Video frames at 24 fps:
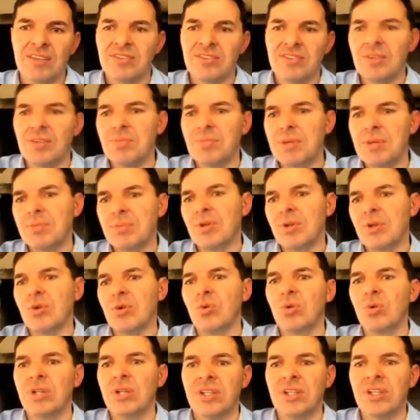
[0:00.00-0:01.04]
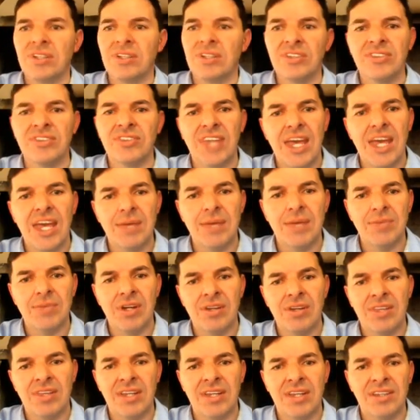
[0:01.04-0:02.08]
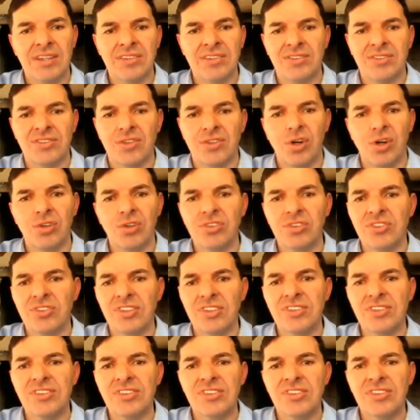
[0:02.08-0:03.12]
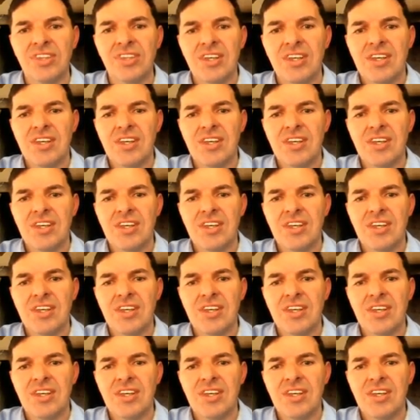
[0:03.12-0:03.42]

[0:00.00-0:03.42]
Some people are calling it a scam now. That is nonsense.